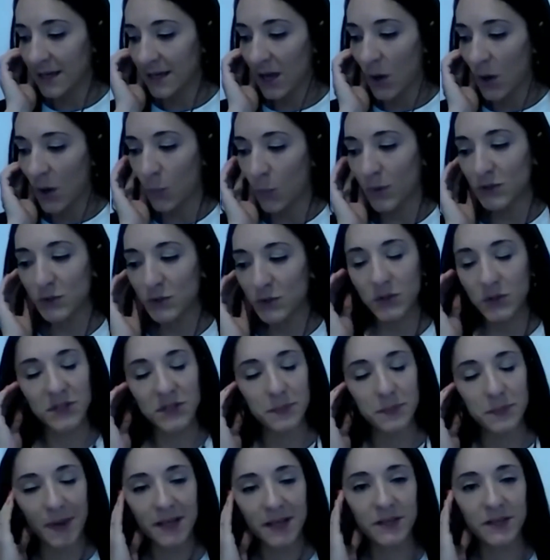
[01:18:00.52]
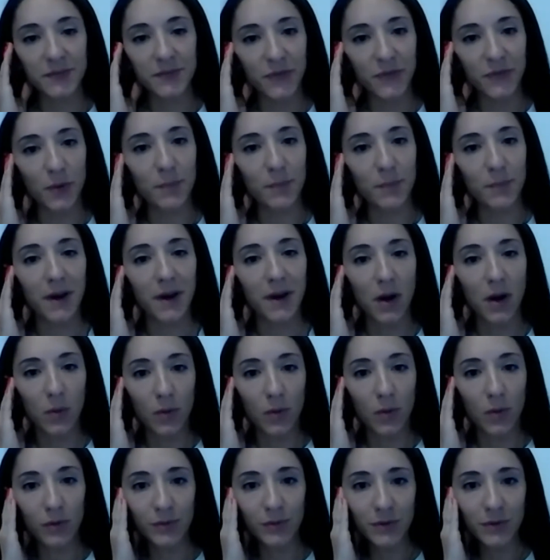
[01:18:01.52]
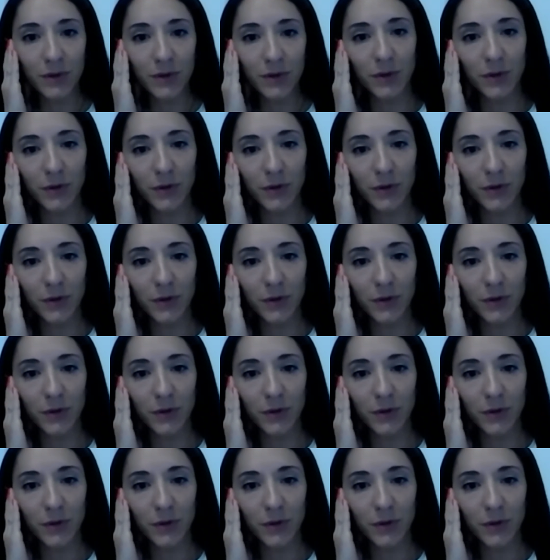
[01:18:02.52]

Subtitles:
what to expect from now on,